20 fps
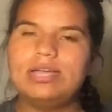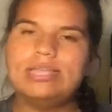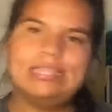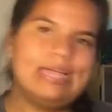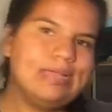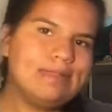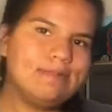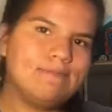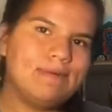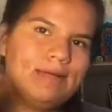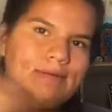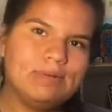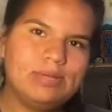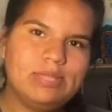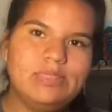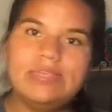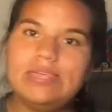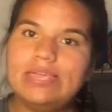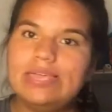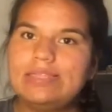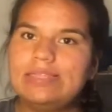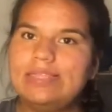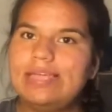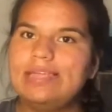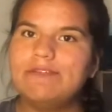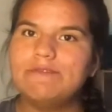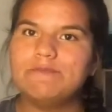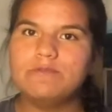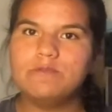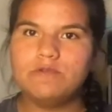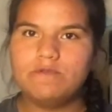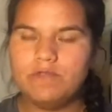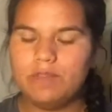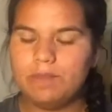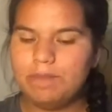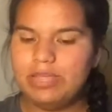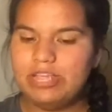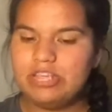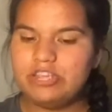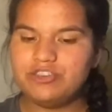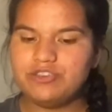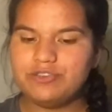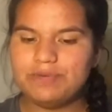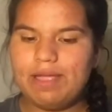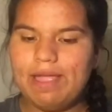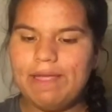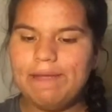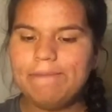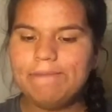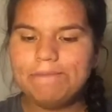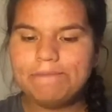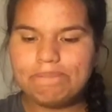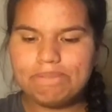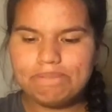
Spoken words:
and that's why we think that he removed the picture, right?